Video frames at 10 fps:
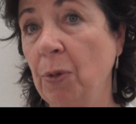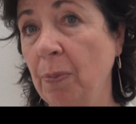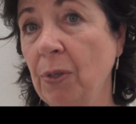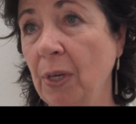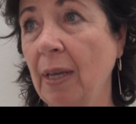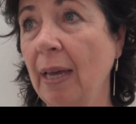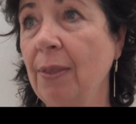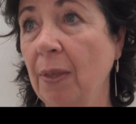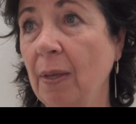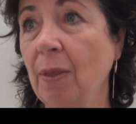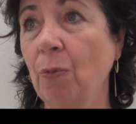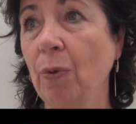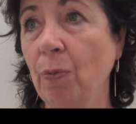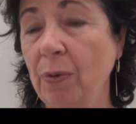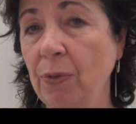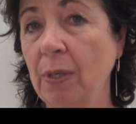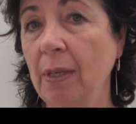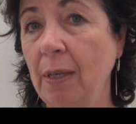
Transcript: optimistic. I think that what we see